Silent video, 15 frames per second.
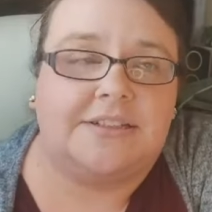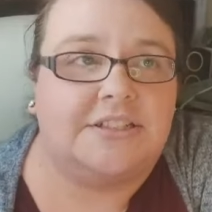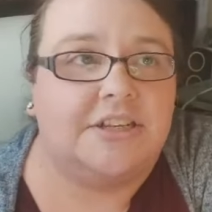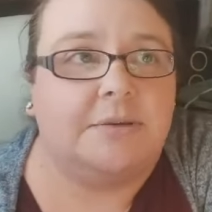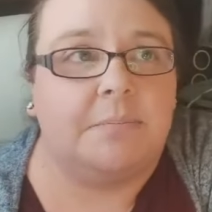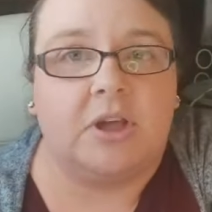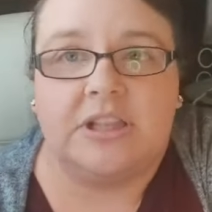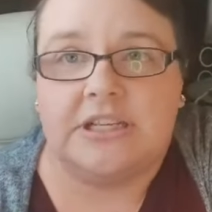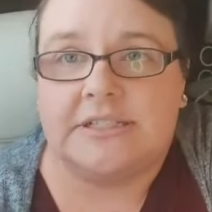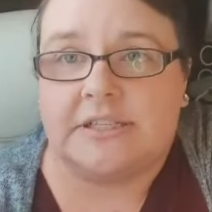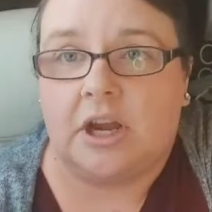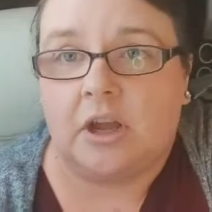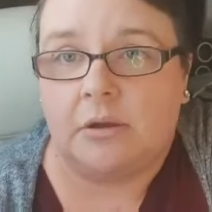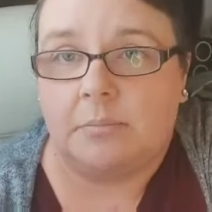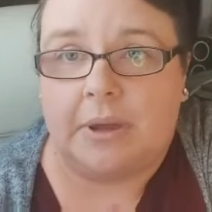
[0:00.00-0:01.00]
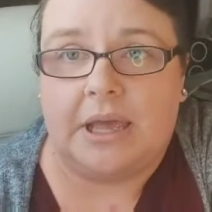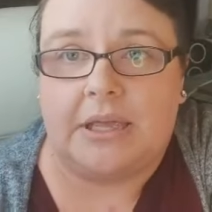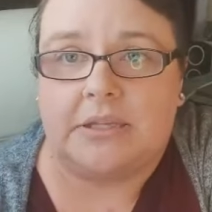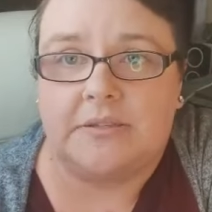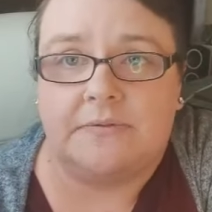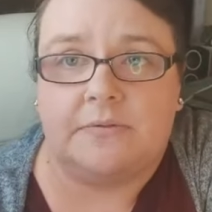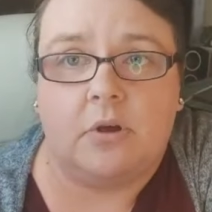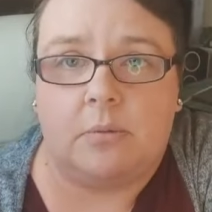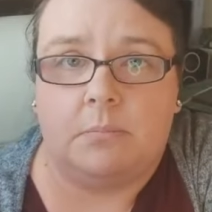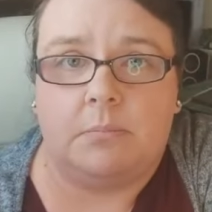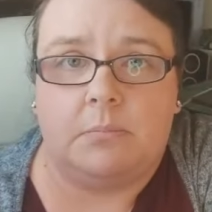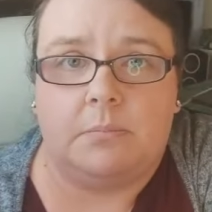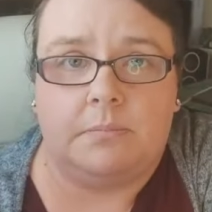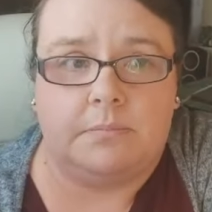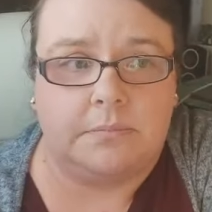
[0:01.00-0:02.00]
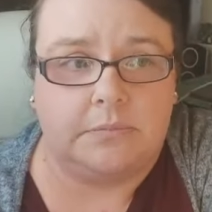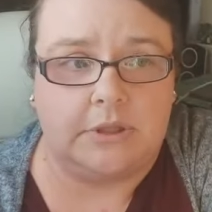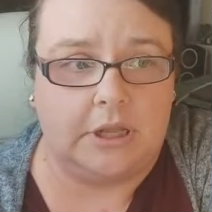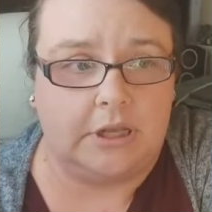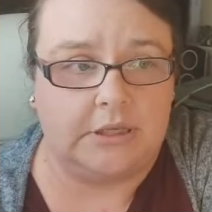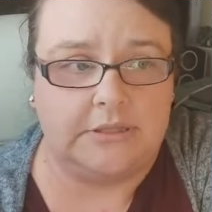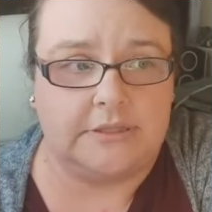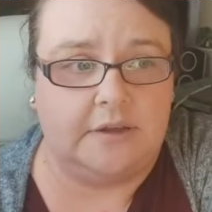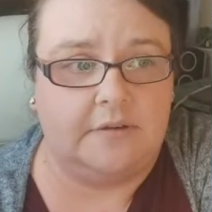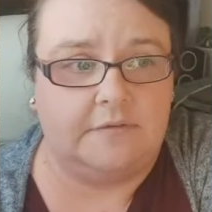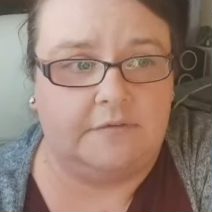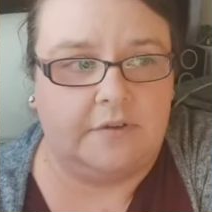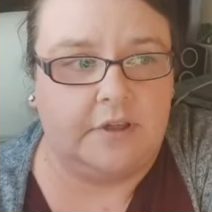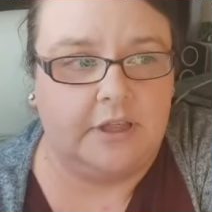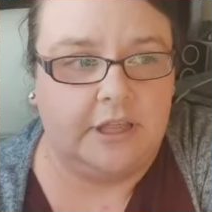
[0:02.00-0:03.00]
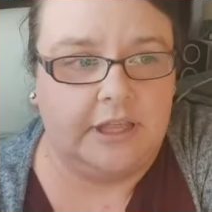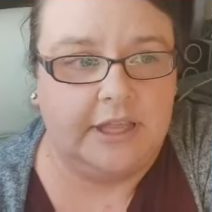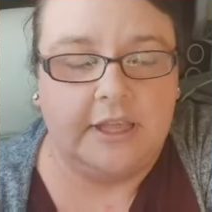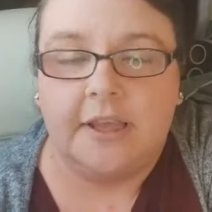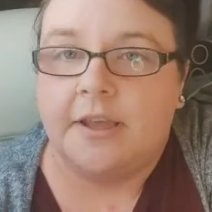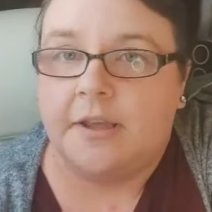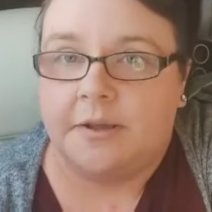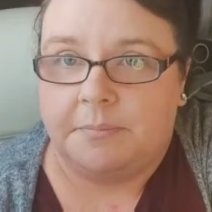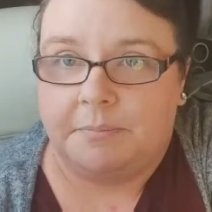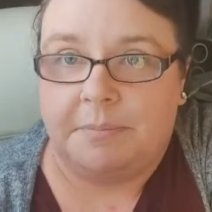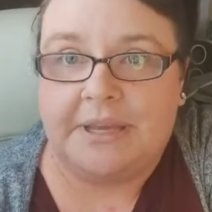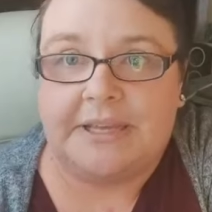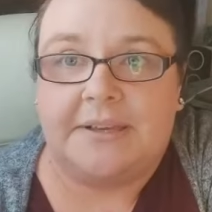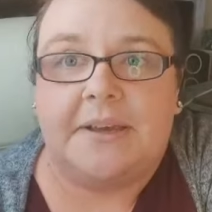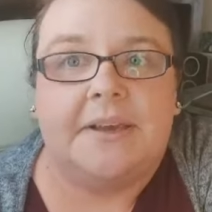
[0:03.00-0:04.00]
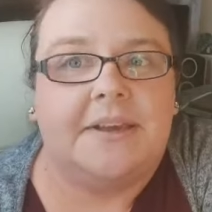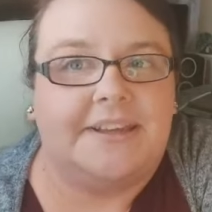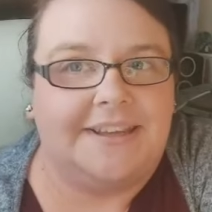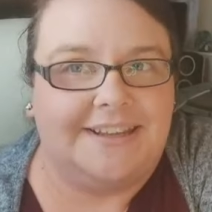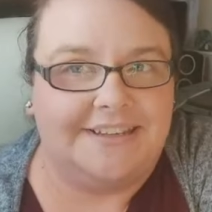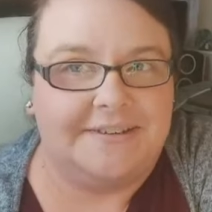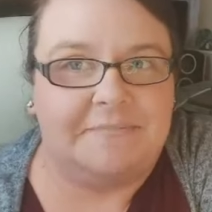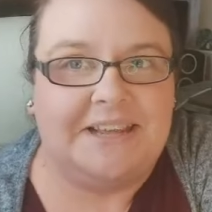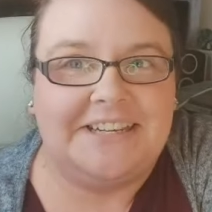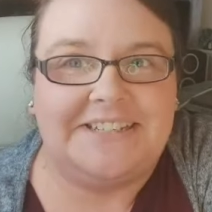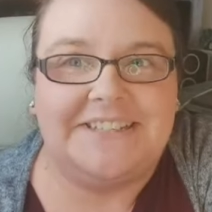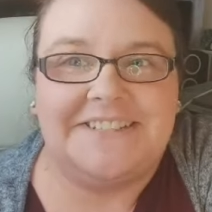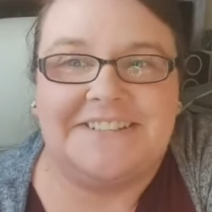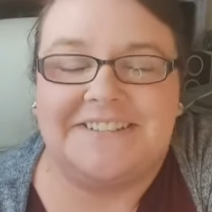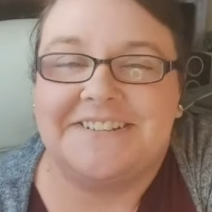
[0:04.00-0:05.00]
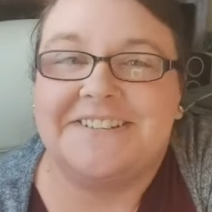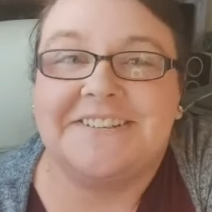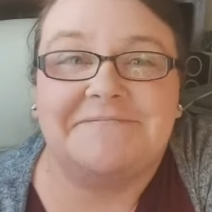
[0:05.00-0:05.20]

you buy these tote bags from the likes of big independent stores.